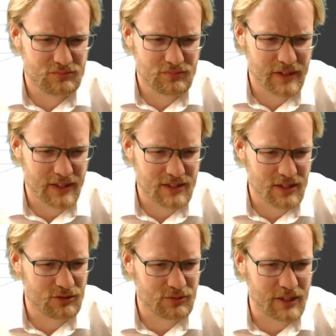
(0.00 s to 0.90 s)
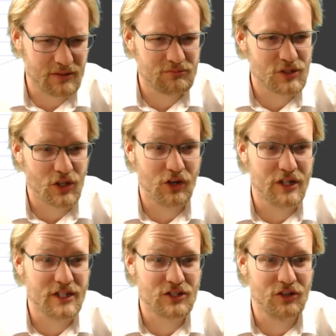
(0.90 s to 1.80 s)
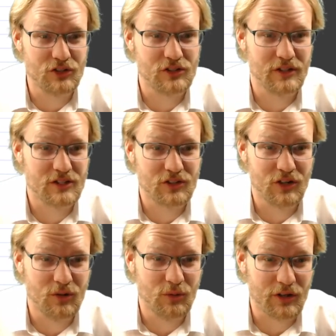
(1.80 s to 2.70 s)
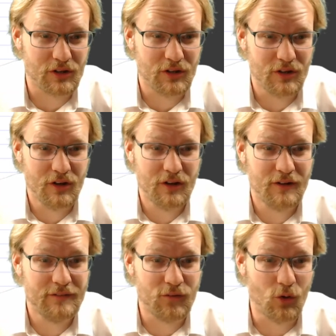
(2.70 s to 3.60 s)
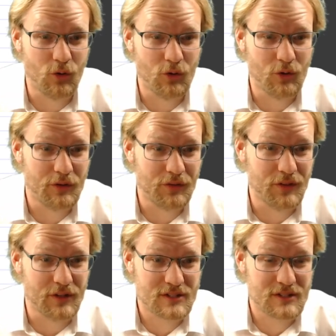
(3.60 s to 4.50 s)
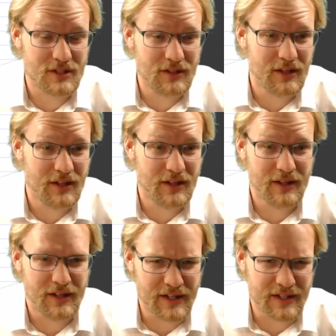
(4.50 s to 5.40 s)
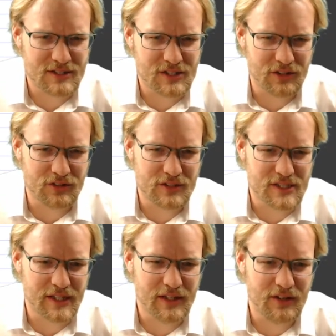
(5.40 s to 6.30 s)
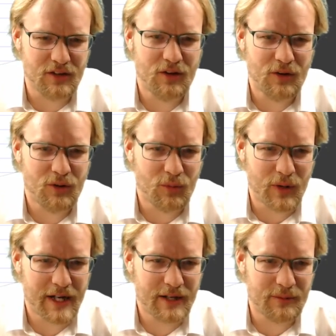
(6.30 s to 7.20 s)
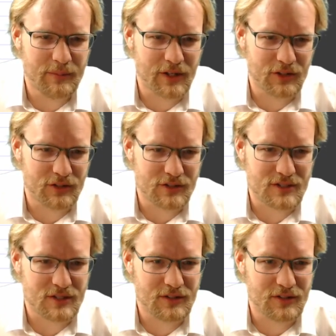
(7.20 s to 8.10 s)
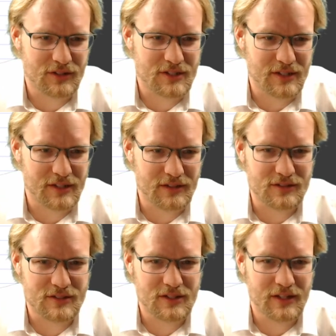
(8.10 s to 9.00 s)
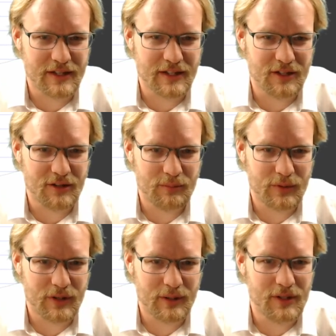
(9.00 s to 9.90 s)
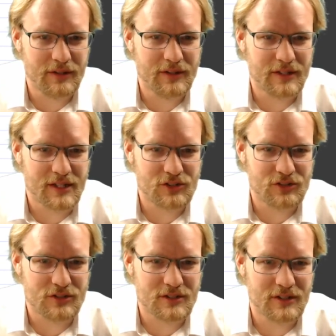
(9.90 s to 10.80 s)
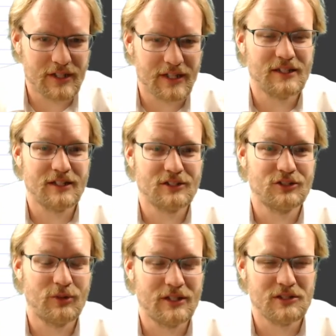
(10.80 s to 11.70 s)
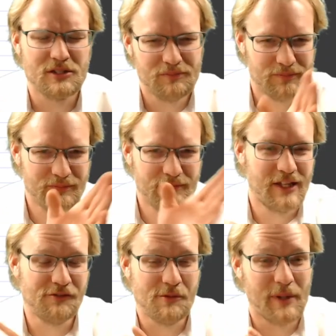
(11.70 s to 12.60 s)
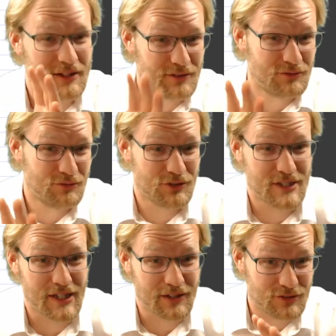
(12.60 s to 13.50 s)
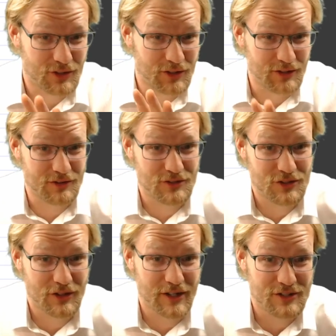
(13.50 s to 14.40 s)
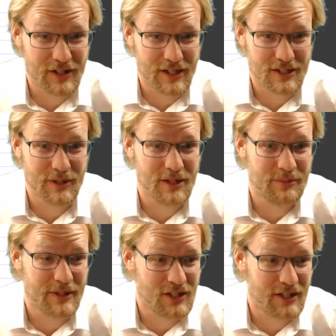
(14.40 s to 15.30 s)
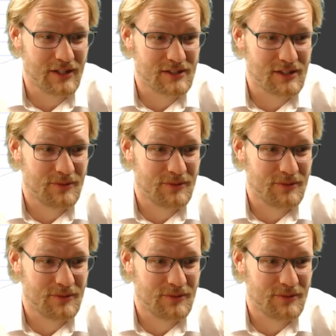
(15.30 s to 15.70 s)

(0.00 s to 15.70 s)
X equals 1. So only solution that's going to work for this. And next year you'll see why, because this is a parabola that touches the x-axis once. Never mind. You'll see it's going to turn into a nice pretty picture later.